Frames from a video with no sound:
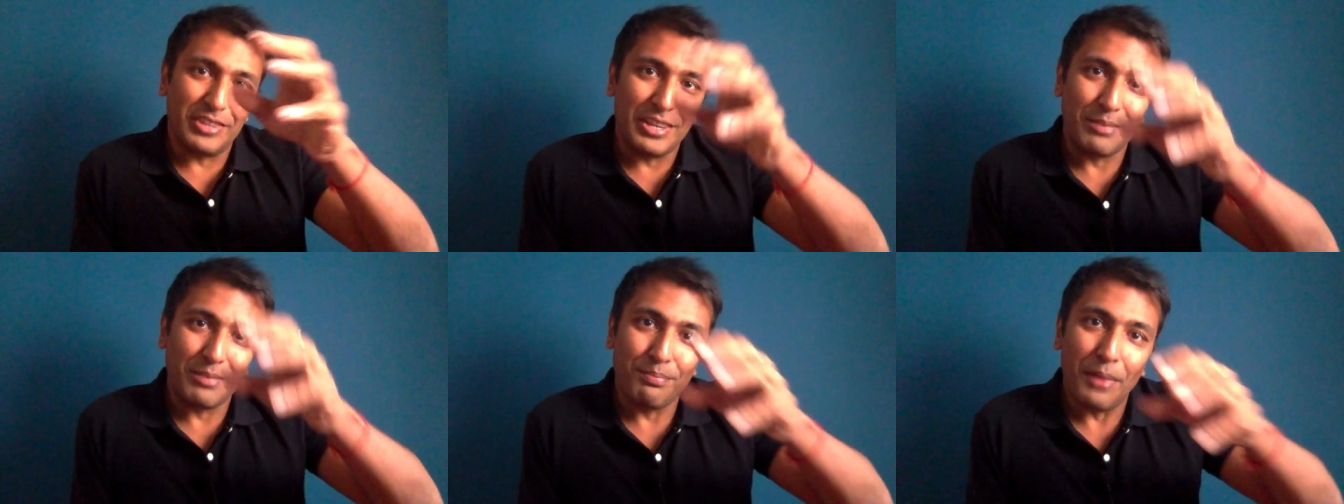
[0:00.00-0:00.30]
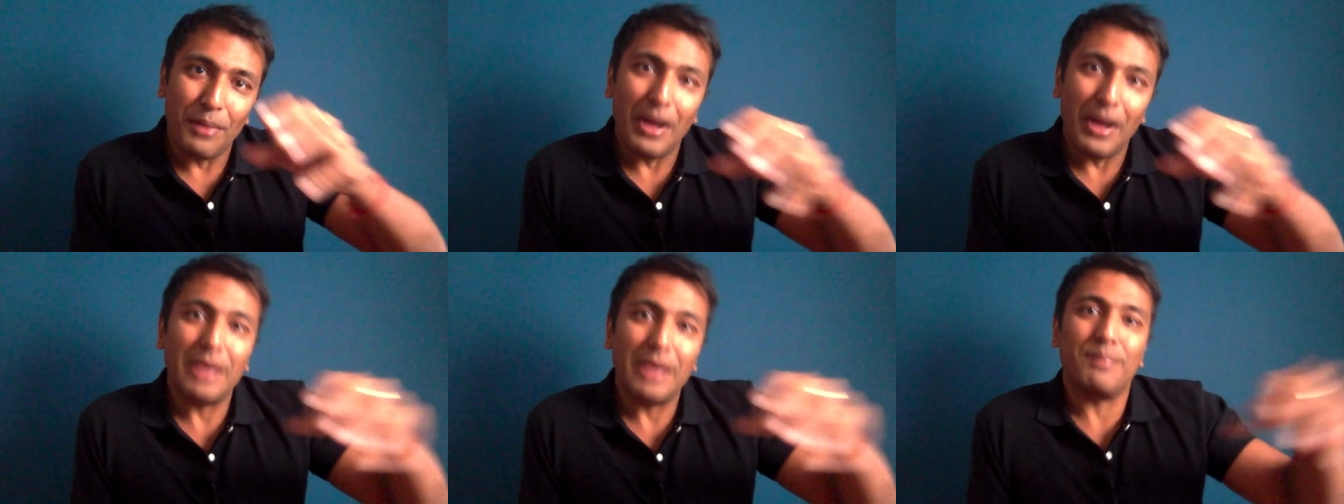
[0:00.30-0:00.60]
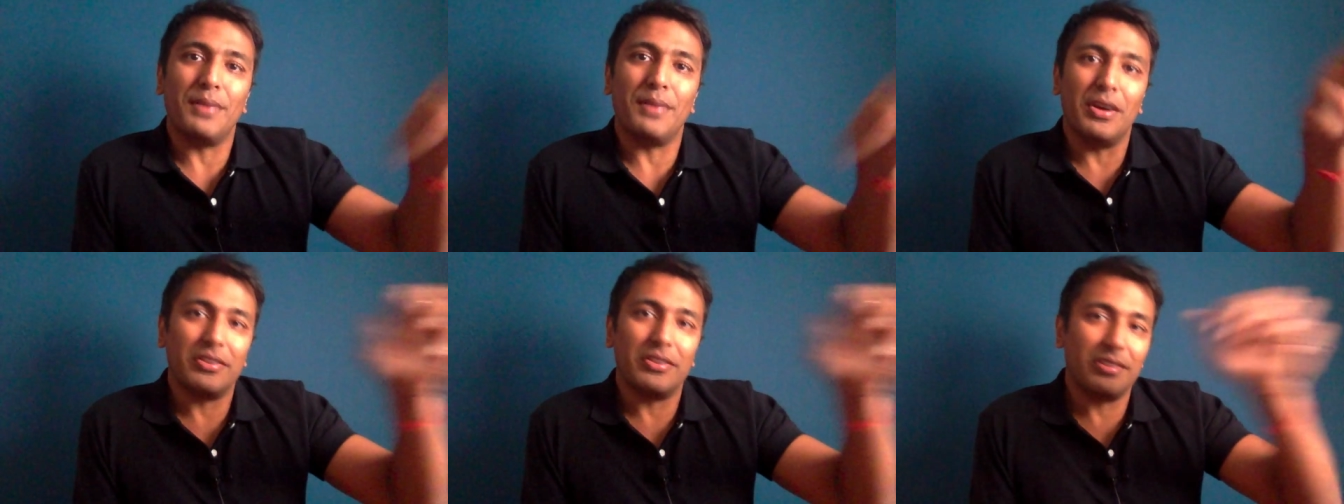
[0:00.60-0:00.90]
It
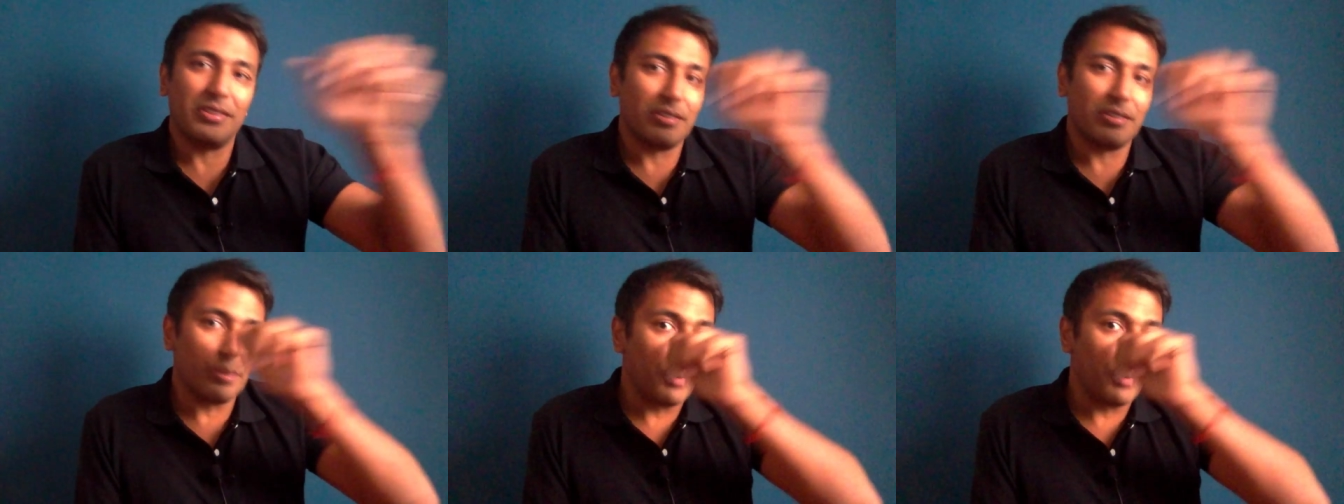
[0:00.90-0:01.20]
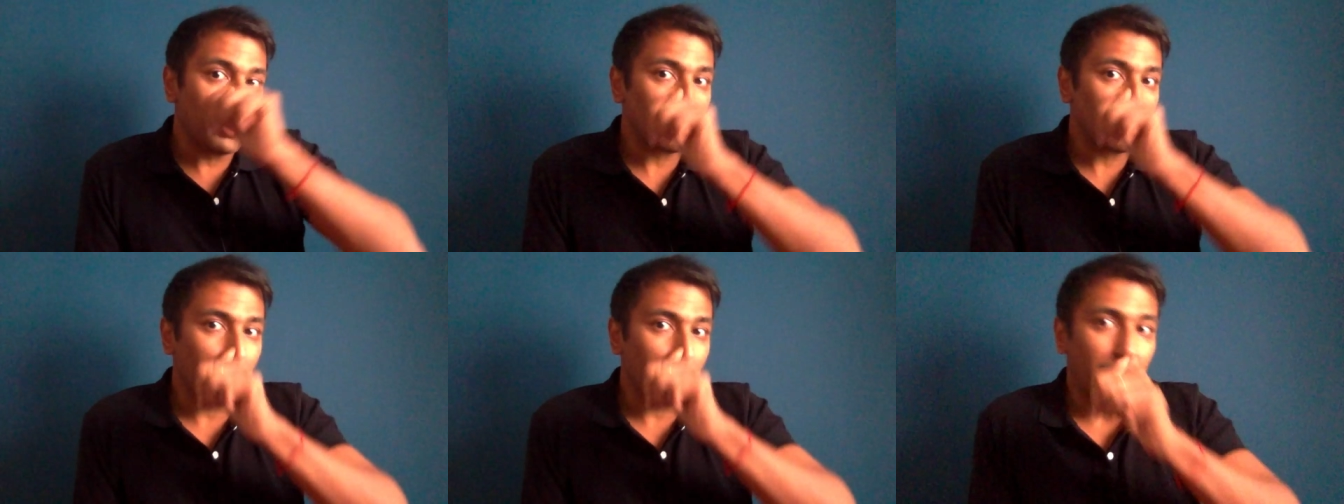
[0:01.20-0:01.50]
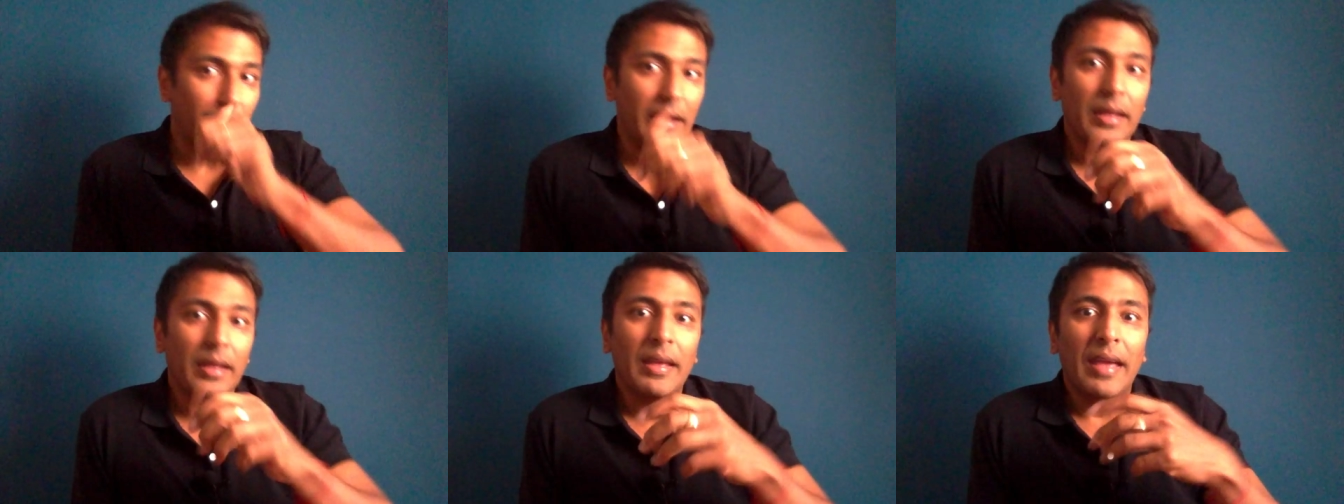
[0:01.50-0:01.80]
bypasses the
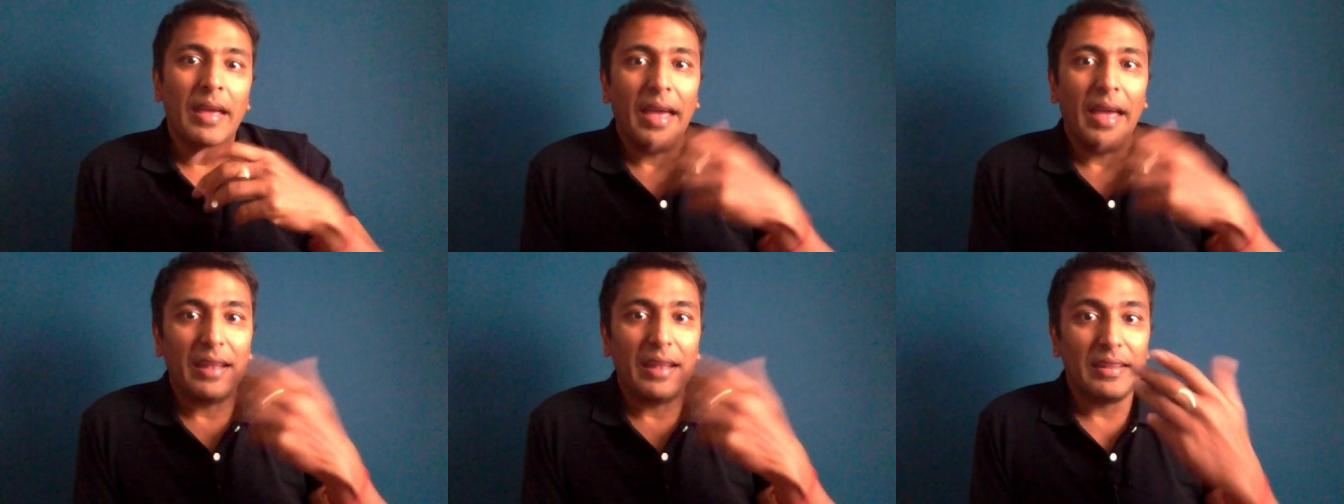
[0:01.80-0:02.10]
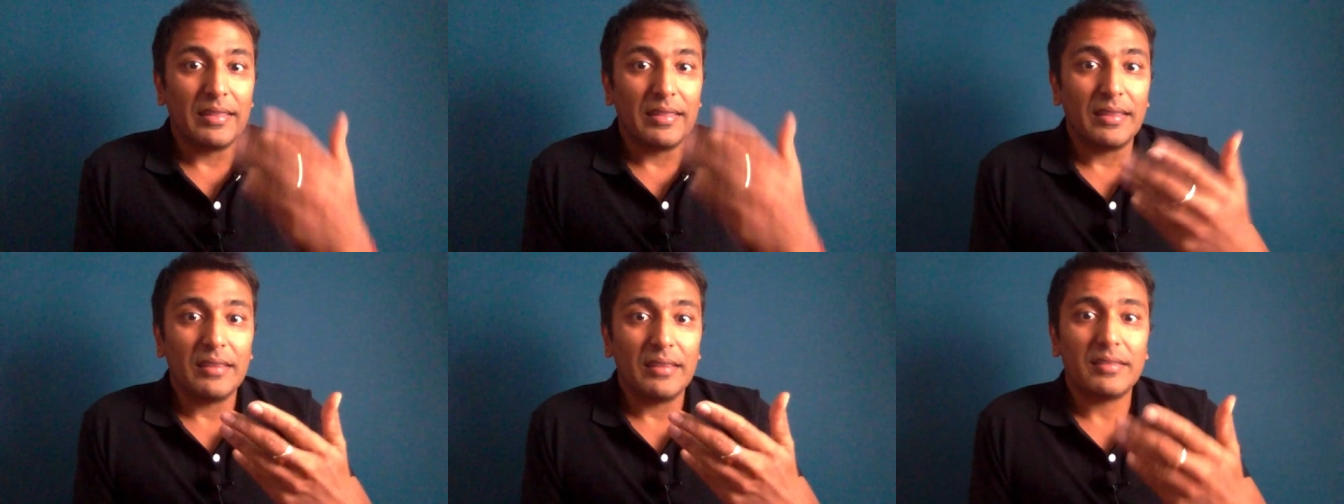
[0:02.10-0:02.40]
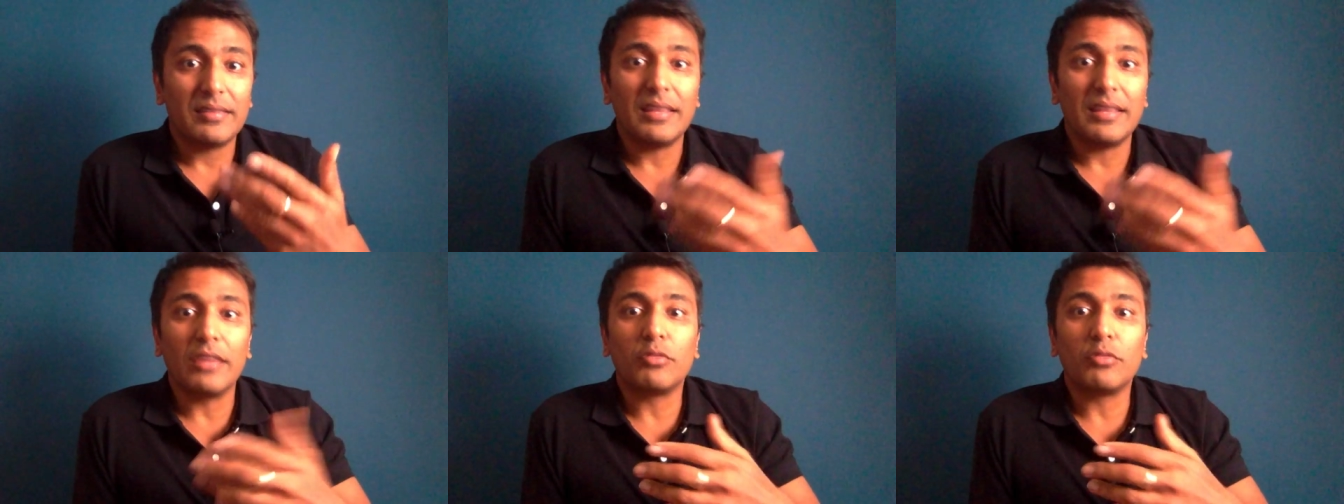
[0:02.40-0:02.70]
motorway. And in
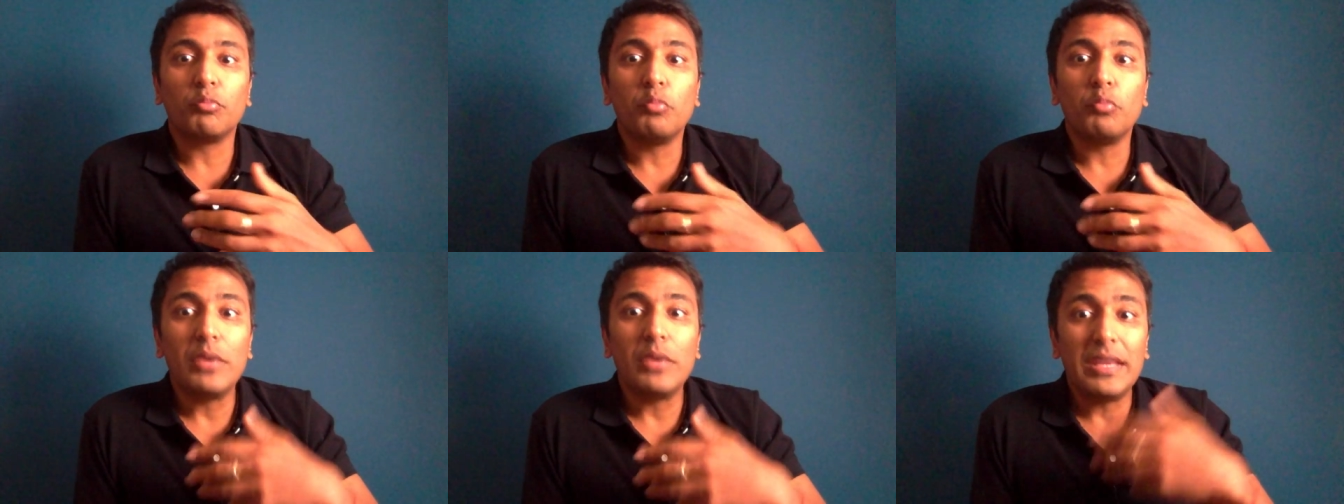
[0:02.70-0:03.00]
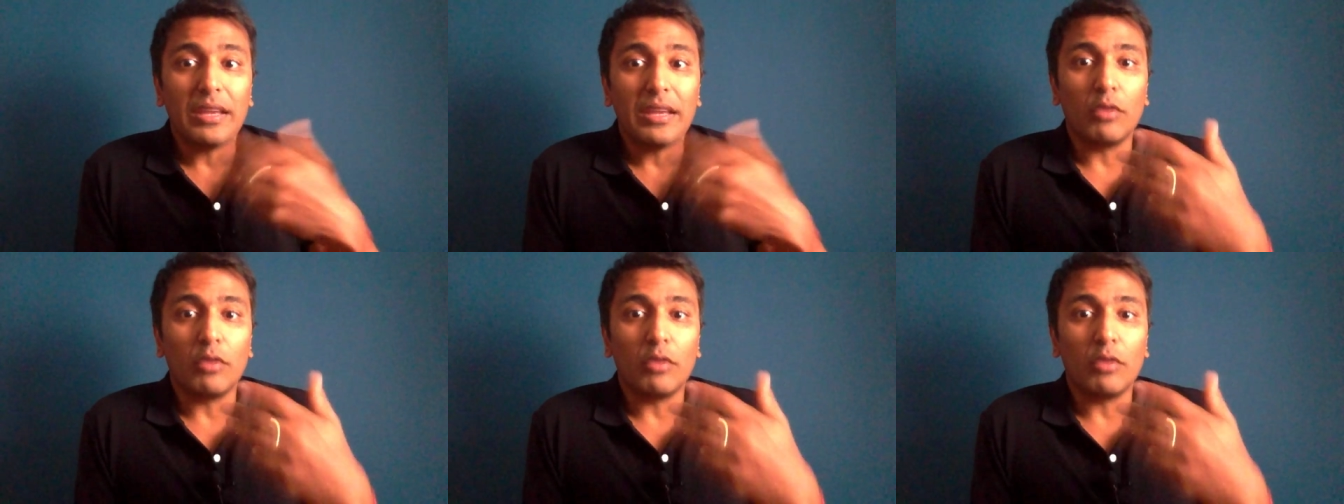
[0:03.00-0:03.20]
this sense, we can